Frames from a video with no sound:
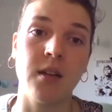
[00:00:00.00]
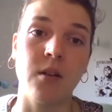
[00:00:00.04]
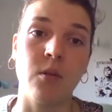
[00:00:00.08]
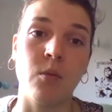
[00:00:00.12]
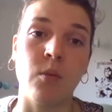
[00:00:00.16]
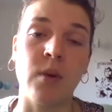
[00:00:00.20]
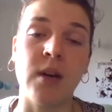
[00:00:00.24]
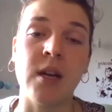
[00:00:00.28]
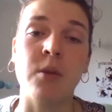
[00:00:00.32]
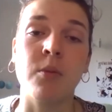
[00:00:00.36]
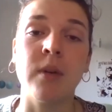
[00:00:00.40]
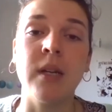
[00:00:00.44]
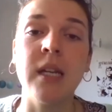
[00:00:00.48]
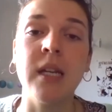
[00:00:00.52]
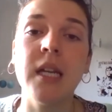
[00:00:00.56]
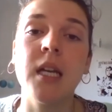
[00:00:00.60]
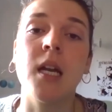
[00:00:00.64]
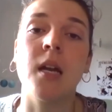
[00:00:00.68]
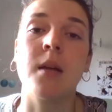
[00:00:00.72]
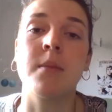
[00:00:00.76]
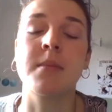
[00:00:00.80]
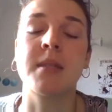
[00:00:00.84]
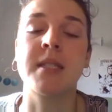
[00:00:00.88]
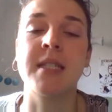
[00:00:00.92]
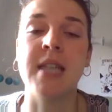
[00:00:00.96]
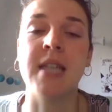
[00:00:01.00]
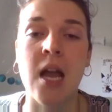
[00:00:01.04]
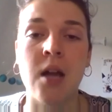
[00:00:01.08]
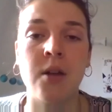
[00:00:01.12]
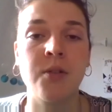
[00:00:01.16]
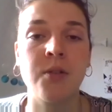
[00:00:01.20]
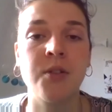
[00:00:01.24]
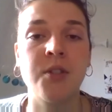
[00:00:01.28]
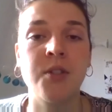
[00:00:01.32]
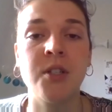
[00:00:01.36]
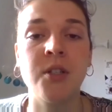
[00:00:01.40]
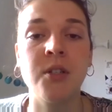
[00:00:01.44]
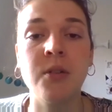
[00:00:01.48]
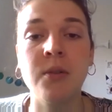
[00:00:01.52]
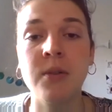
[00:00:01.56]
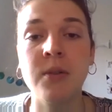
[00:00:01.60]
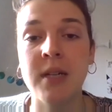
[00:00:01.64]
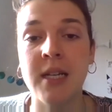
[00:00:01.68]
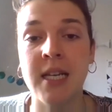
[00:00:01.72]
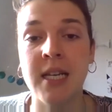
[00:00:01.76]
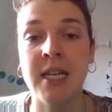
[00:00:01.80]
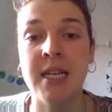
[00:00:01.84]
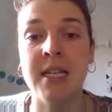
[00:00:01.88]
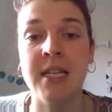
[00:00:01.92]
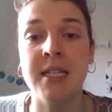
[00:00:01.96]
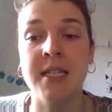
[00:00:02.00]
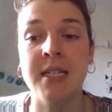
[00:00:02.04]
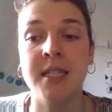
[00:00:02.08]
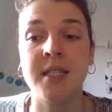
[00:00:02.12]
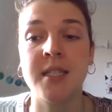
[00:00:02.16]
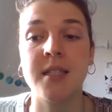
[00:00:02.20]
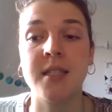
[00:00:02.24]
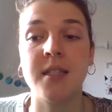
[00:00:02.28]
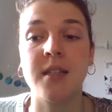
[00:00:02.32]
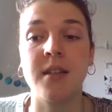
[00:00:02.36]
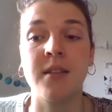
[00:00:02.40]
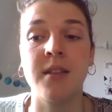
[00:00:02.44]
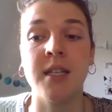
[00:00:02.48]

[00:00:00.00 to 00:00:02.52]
What it really comes down to is